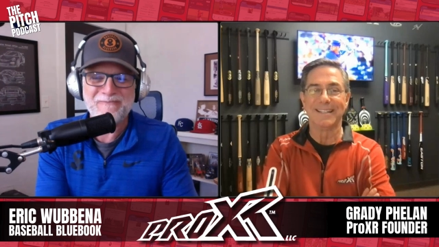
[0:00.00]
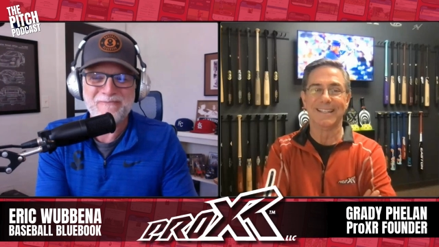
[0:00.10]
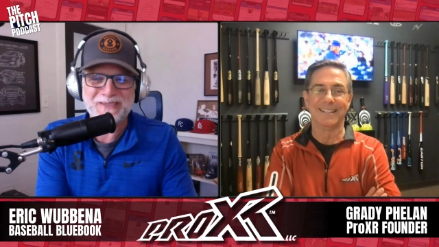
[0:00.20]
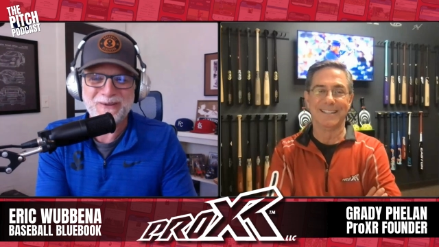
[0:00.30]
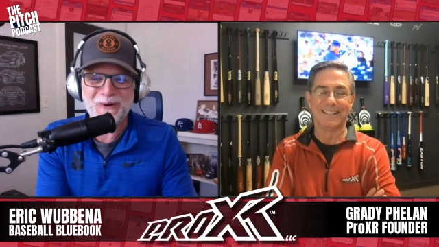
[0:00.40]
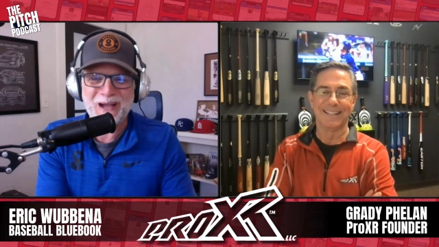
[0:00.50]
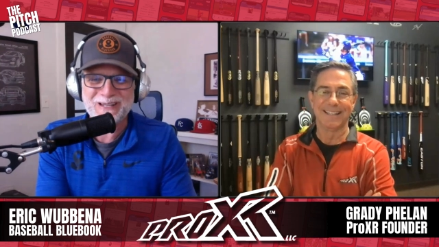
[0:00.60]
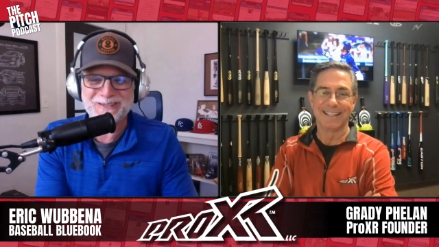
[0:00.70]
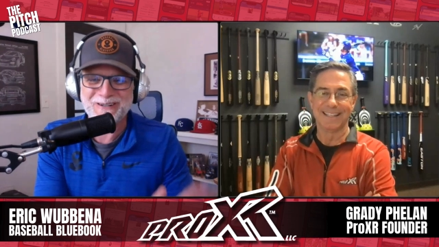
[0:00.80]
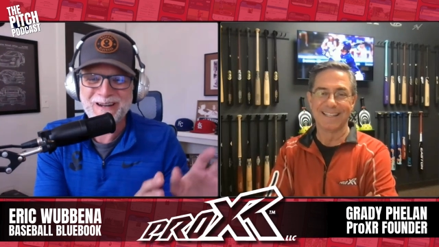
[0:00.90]
Speaker 1: I've made the
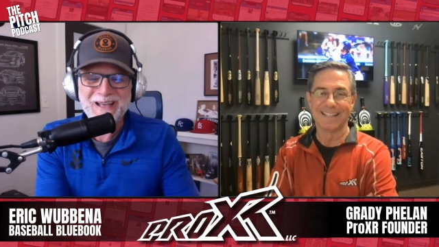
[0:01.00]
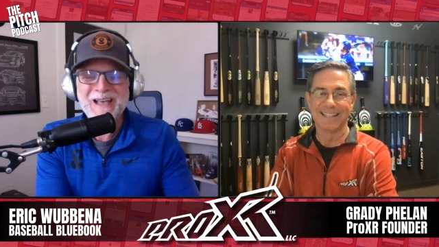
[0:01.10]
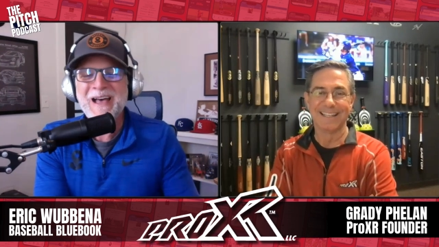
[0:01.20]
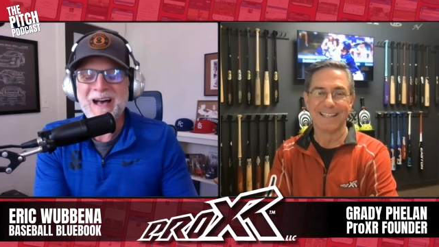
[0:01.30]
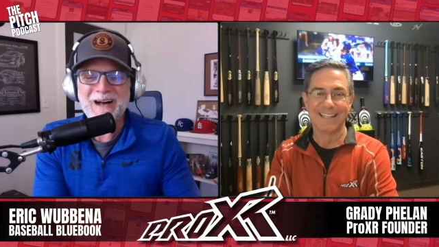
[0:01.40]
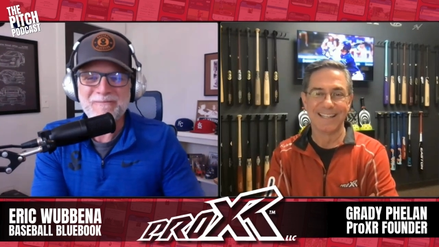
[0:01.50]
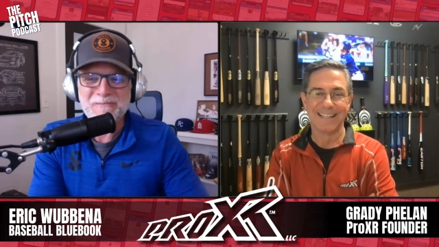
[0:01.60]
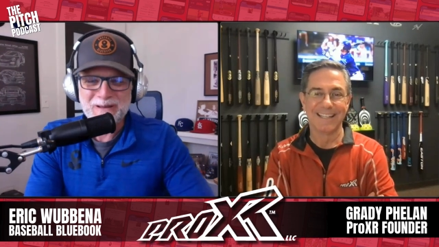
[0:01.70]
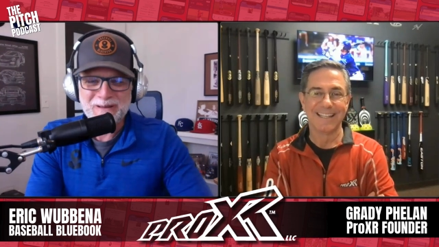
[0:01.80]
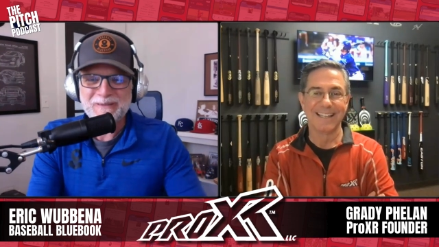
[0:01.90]
roster. Um,
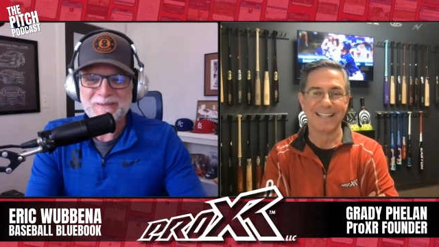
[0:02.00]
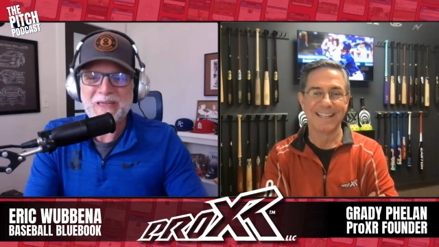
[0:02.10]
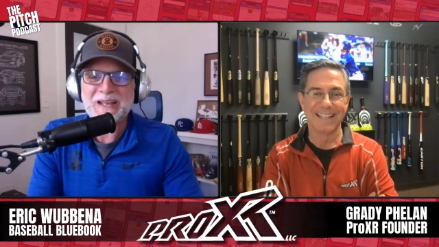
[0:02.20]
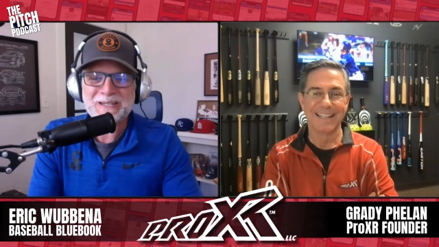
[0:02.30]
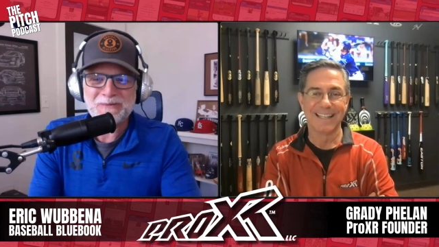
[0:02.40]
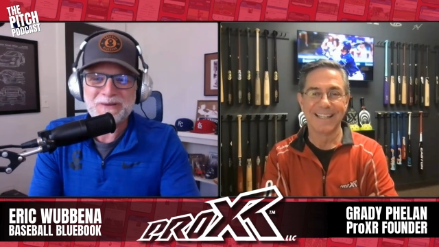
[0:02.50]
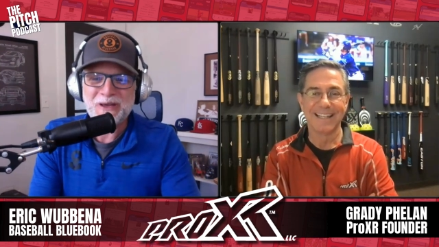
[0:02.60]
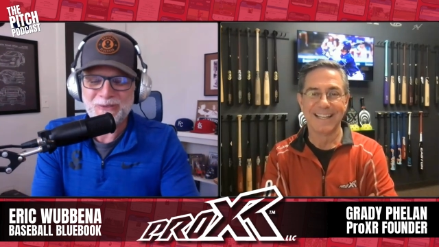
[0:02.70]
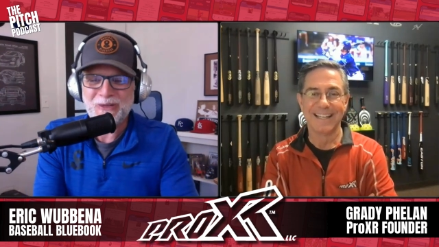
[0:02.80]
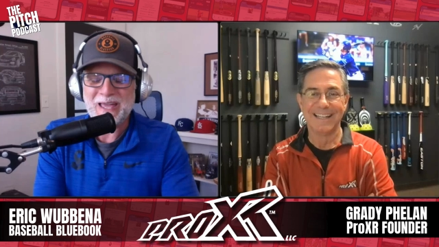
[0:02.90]
thanks but
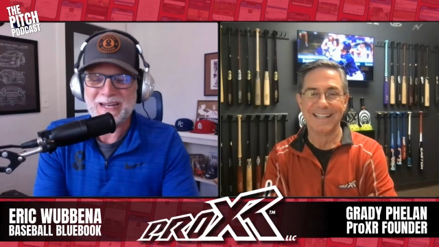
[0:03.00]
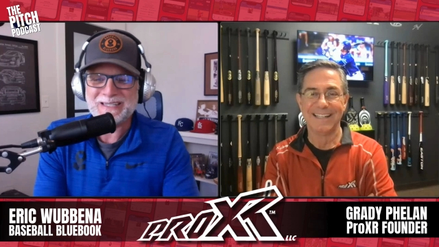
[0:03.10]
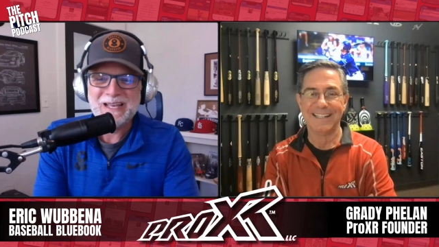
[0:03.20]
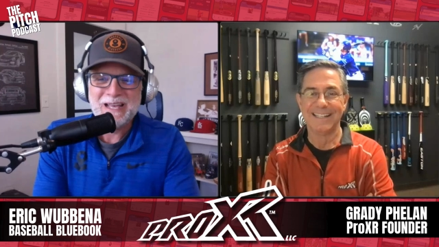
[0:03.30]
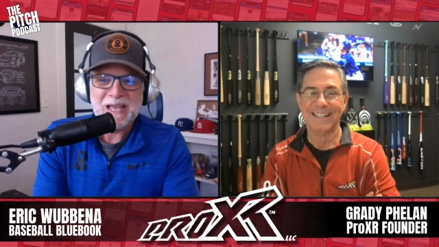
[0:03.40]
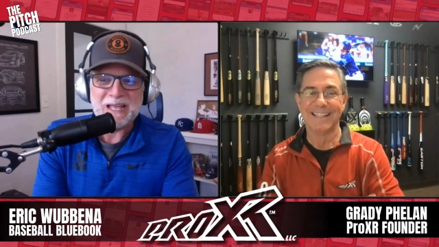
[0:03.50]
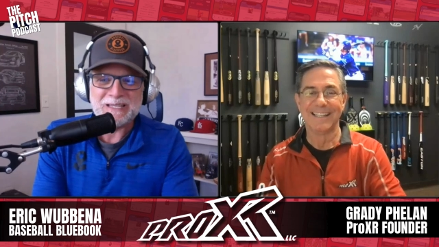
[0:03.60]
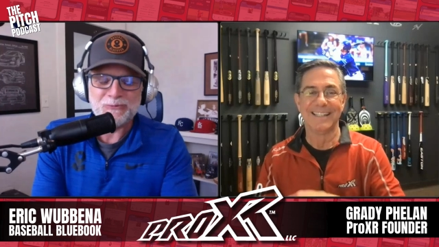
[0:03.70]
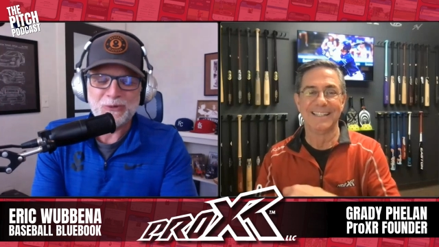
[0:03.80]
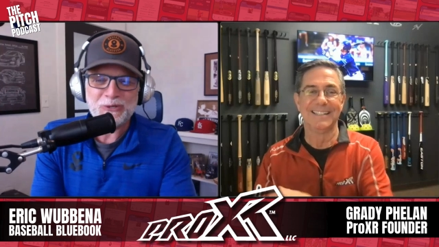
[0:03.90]
no thanks.
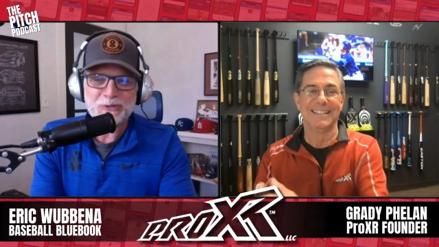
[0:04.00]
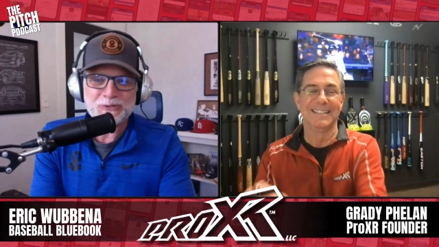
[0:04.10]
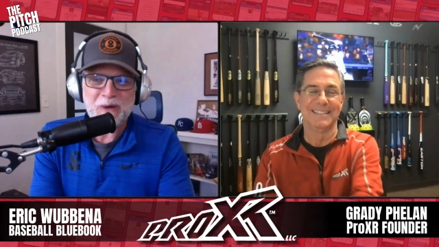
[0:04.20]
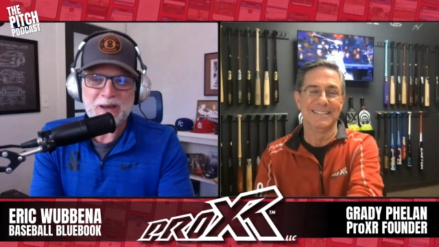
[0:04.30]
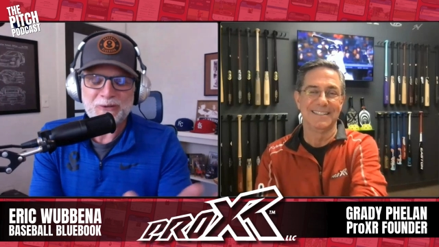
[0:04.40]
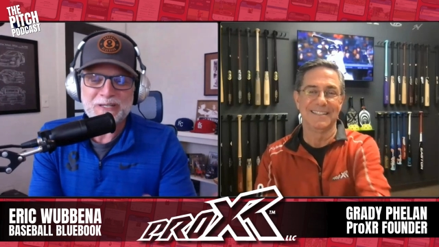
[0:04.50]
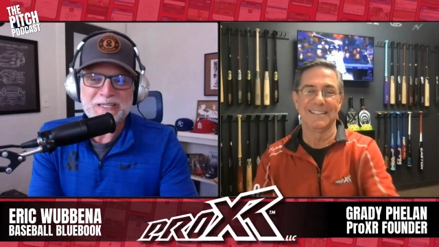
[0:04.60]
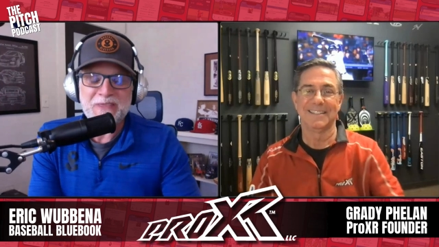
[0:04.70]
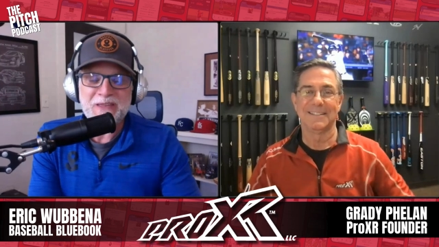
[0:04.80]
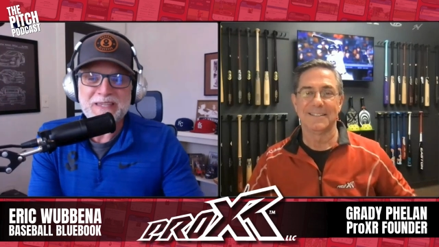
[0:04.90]
It's really those minor leagues,
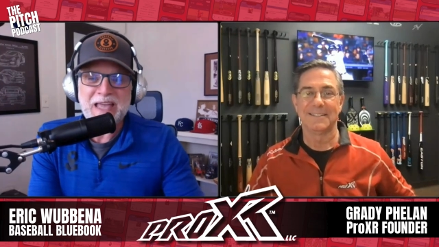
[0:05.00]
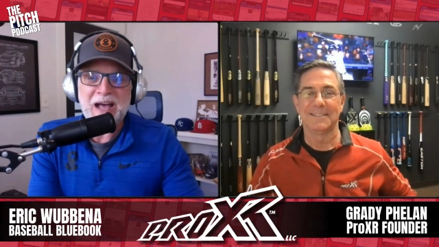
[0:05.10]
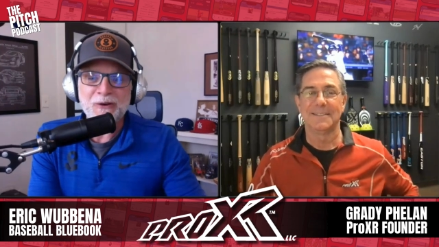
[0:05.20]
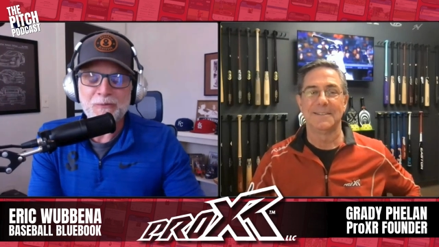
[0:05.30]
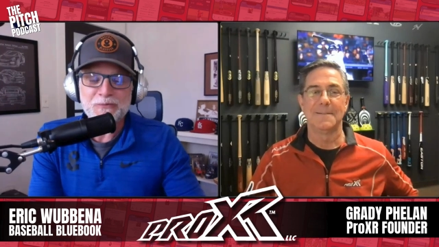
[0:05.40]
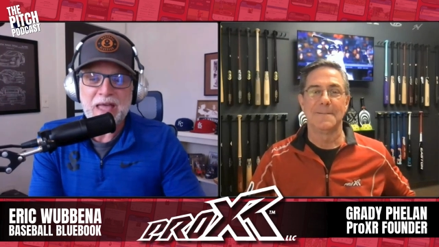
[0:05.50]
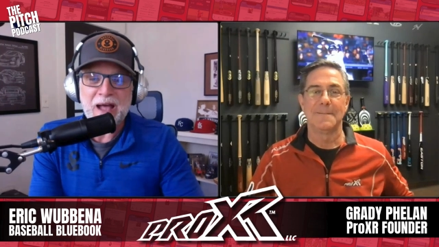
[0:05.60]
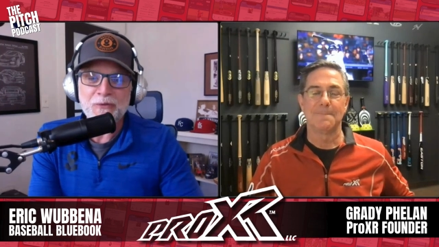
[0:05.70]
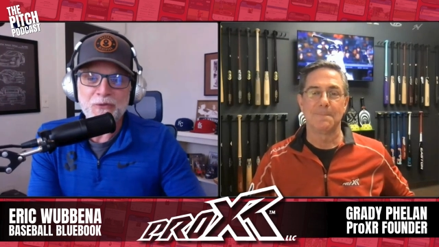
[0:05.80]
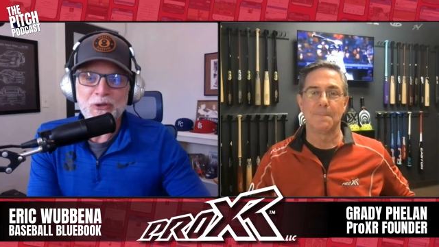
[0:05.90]
and then down
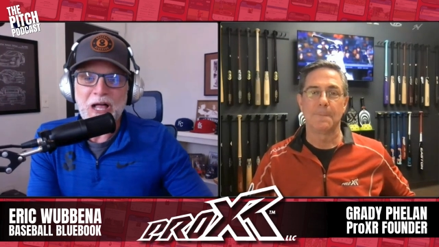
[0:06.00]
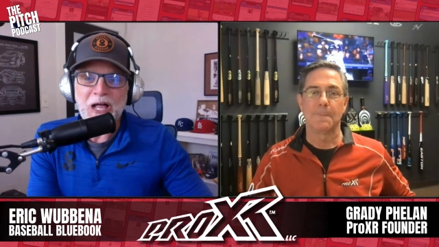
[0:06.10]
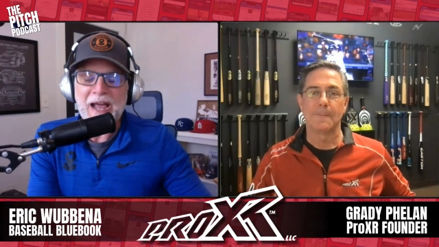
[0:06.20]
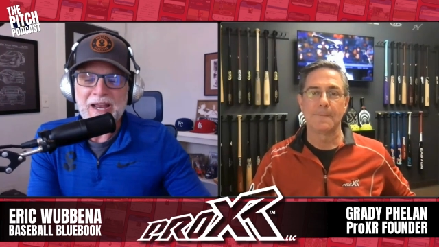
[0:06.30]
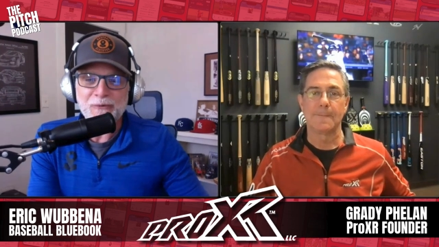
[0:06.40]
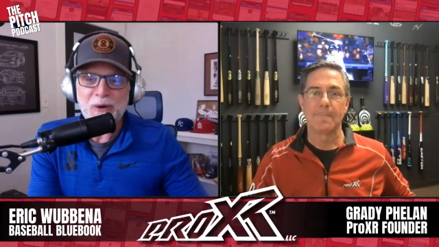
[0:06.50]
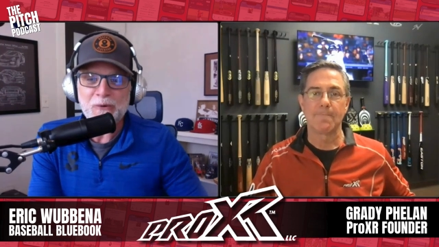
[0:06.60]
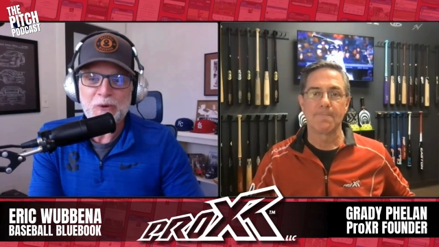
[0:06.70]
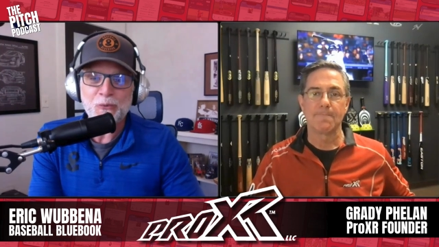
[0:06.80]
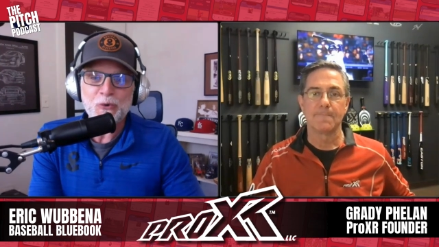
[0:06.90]
down the line, right
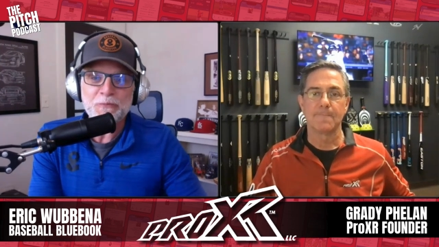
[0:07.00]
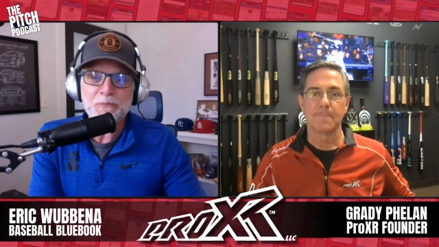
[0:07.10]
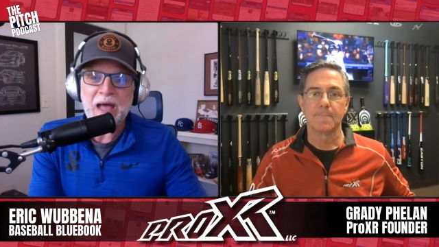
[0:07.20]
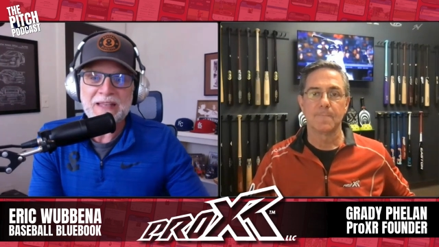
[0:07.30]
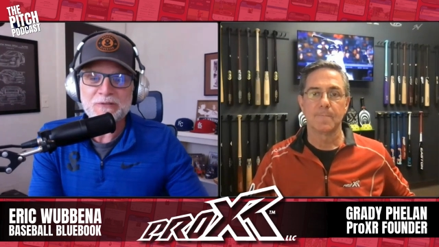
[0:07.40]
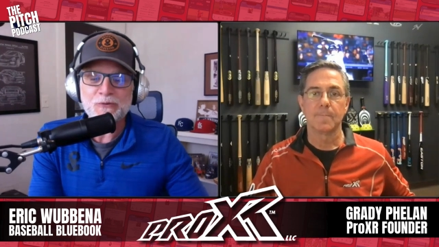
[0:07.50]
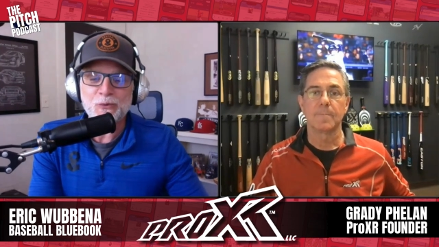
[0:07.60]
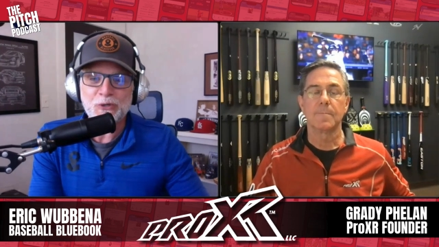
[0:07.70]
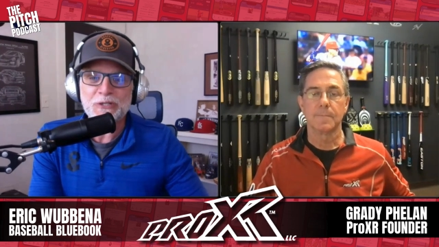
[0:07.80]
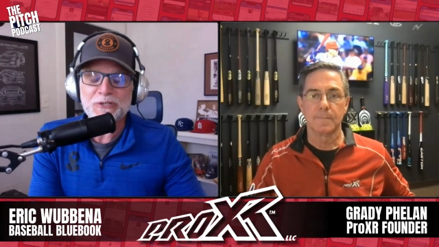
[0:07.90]
when wood bats really